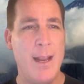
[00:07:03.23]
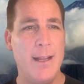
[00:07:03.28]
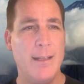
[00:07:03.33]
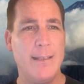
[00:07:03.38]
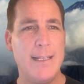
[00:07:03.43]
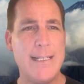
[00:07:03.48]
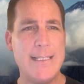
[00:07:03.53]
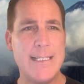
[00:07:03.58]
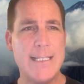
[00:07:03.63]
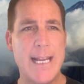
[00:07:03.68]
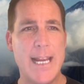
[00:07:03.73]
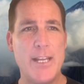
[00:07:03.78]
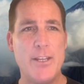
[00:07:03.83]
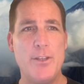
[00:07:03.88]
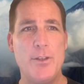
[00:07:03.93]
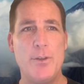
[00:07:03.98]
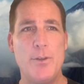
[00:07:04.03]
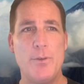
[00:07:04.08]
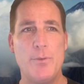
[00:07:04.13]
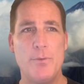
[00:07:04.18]
Let's say
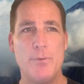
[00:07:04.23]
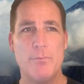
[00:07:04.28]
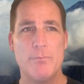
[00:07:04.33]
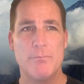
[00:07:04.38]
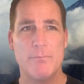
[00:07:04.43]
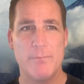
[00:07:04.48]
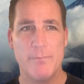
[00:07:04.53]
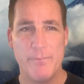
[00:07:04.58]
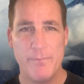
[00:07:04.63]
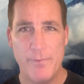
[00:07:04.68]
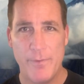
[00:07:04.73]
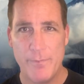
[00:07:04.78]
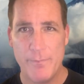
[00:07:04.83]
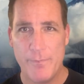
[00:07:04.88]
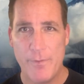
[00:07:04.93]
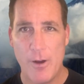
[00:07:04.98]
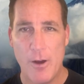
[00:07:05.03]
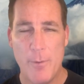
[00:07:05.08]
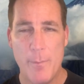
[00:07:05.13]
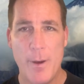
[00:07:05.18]
you
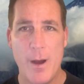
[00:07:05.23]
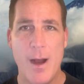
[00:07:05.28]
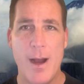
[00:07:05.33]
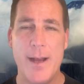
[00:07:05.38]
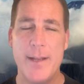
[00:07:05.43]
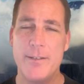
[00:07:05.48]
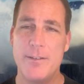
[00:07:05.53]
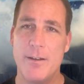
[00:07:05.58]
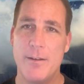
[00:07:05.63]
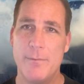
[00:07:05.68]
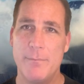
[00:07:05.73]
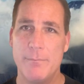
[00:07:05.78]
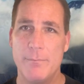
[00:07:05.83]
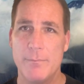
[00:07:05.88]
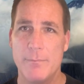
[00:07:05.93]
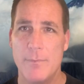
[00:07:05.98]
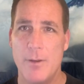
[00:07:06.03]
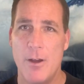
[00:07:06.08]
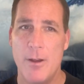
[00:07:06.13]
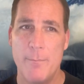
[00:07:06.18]
fall behind on
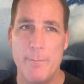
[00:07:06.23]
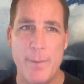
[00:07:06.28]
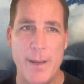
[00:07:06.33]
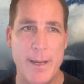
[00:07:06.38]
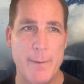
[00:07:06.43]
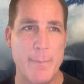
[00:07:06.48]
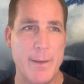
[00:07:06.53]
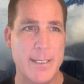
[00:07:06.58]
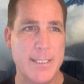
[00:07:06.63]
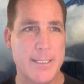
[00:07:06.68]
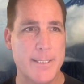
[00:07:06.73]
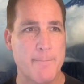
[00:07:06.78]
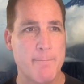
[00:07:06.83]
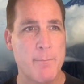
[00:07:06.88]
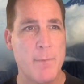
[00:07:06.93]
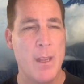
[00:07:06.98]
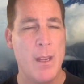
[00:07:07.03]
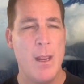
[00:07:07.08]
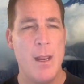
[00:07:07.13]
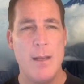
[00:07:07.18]
payments.
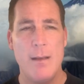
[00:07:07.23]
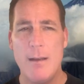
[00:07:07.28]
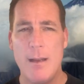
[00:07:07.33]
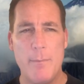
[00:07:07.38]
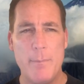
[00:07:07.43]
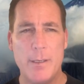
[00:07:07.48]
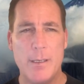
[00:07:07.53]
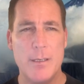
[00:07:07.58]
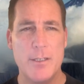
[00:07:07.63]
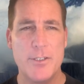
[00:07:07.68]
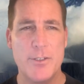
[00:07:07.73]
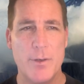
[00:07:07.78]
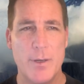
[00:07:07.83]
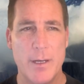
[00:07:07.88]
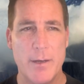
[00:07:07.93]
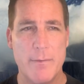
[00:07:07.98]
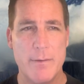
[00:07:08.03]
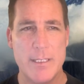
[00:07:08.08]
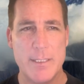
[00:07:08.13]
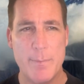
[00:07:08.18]
Not because you're
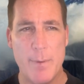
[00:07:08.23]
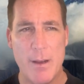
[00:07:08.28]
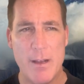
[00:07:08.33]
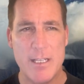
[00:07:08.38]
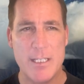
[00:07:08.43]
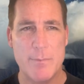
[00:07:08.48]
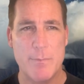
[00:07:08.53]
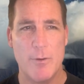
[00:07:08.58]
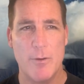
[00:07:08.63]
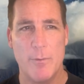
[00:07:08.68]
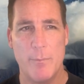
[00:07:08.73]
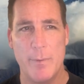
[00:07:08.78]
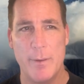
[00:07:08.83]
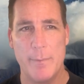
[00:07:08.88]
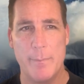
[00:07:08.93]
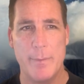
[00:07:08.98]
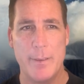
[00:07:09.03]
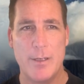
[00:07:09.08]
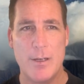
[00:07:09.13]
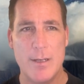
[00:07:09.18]
irresponsible,
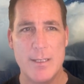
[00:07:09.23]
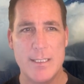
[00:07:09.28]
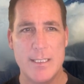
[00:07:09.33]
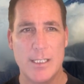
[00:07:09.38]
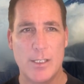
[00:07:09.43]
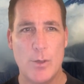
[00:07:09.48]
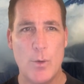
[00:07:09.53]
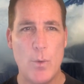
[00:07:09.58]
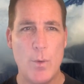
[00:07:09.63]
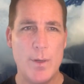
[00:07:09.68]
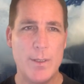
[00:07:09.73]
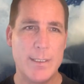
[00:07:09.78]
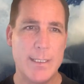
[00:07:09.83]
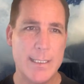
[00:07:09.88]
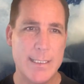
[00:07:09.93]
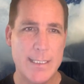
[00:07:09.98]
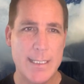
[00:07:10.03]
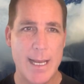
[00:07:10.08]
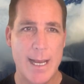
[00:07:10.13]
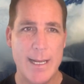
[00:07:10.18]
but because the court
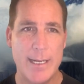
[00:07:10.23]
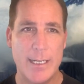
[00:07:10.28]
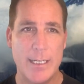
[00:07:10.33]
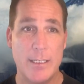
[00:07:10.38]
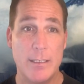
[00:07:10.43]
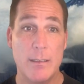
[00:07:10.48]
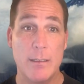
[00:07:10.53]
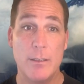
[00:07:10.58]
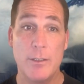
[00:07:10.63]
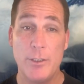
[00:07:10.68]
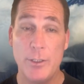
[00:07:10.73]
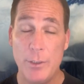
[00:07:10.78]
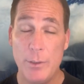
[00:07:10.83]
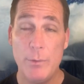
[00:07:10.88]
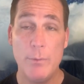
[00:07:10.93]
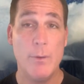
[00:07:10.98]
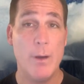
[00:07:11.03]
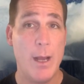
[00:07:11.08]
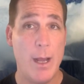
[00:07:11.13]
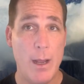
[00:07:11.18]
decided
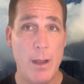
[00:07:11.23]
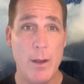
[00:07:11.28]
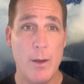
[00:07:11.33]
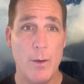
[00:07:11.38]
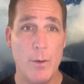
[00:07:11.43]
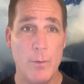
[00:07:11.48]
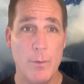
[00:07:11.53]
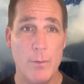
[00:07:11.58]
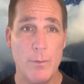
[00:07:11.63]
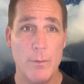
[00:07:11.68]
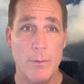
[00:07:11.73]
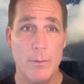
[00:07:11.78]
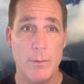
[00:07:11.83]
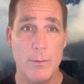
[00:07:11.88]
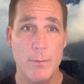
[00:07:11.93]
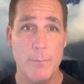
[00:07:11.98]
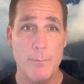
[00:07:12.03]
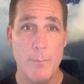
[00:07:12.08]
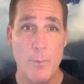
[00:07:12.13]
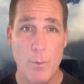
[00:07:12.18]
you owe
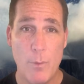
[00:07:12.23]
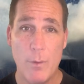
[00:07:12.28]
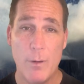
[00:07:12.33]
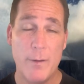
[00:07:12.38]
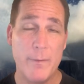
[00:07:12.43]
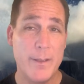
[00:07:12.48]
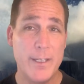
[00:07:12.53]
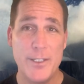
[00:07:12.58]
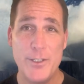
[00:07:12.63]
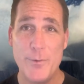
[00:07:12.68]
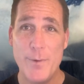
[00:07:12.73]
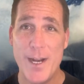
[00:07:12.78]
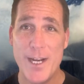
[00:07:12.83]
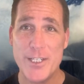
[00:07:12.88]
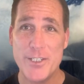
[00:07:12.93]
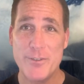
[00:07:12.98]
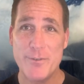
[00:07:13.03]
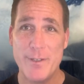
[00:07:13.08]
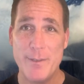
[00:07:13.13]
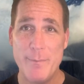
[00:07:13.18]
more than you
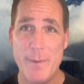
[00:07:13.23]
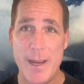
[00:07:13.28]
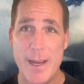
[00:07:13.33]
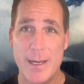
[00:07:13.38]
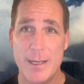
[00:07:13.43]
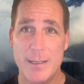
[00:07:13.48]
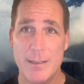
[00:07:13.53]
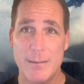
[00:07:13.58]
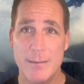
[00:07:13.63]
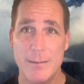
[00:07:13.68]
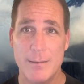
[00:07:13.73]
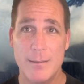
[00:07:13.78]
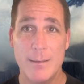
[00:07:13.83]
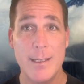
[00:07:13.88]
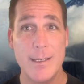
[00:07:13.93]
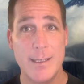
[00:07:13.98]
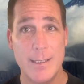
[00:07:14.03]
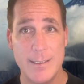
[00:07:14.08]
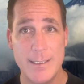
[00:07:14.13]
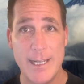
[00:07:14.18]
actually make,
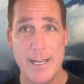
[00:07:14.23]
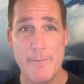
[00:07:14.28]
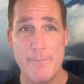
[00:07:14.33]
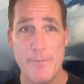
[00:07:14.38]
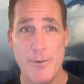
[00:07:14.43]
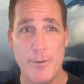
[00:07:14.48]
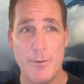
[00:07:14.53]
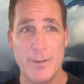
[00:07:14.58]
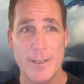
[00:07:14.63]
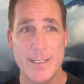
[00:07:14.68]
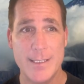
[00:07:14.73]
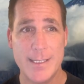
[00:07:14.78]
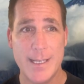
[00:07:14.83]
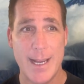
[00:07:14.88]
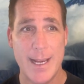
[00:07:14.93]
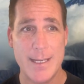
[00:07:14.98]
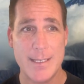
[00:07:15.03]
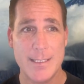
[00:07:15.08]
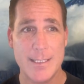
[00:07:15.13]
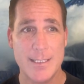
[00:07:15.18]
like in Dave Foley's
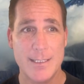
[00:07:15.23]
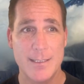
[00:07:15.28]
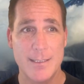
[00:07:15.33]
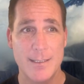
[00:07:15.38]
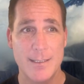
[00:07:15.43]
case.